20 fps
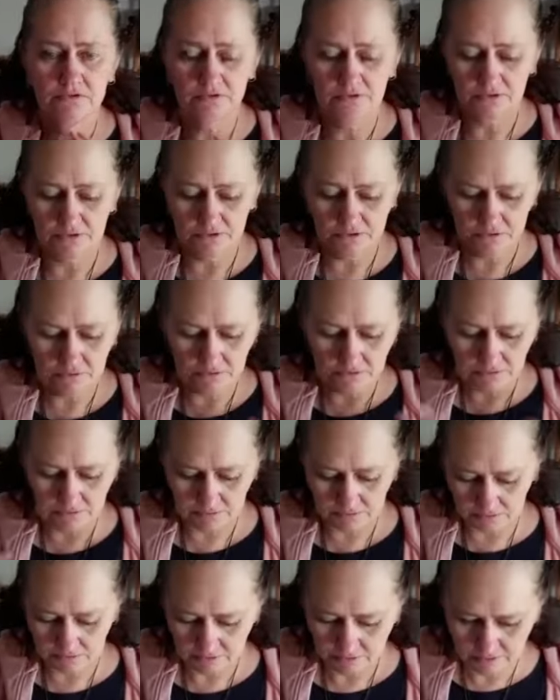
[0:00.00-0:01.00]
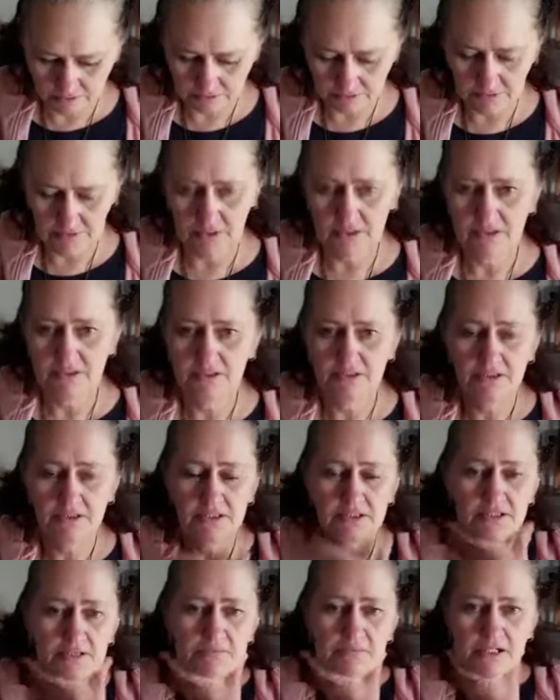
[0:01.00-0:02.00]
Cool. And
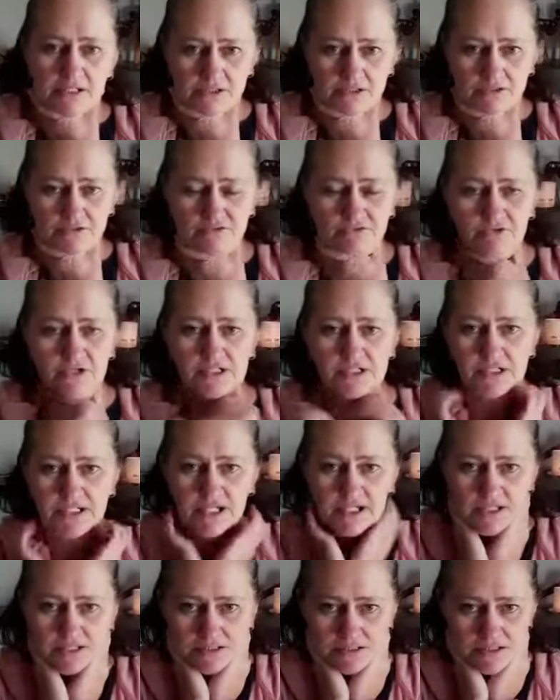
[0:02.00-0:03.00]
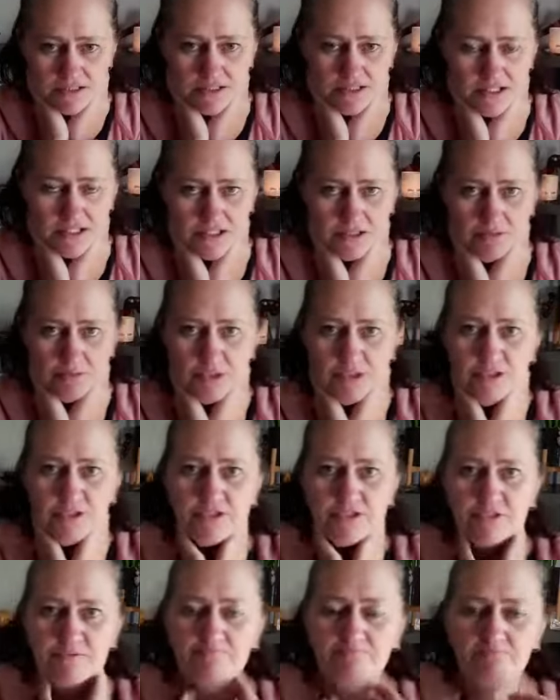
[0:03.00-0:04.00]
then back to the front again, yeah, either
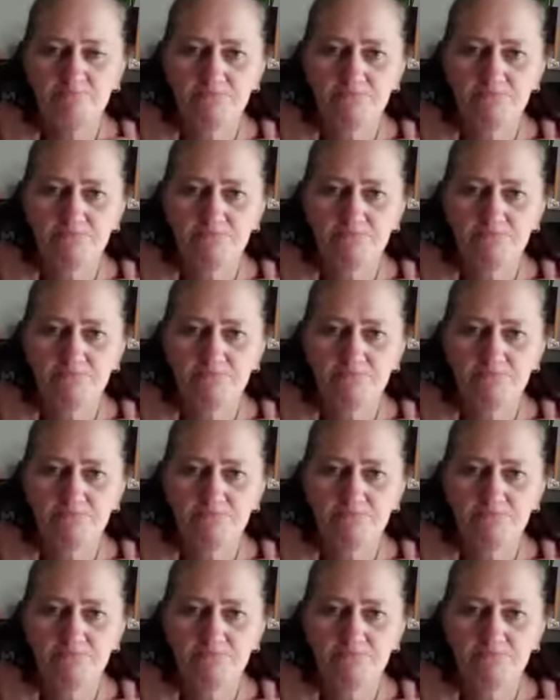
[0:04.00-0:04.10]
position.